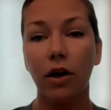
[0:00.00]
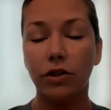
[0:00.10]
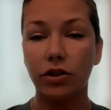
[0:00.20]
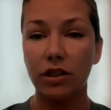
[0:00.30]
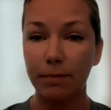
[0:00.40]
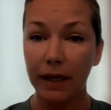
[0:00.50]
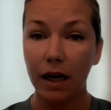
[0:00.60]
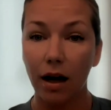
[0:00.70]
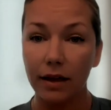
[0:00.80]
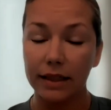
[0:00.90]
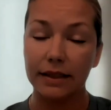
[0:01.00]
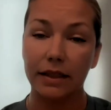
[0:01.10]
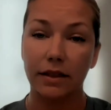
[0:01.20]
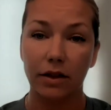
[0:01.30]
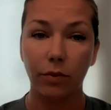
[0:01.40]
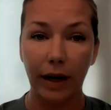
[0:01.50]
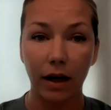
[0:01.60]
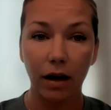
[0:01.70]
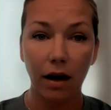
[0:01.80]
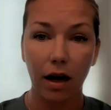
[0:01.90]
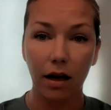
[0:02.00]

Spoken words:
So just be cognizant and aware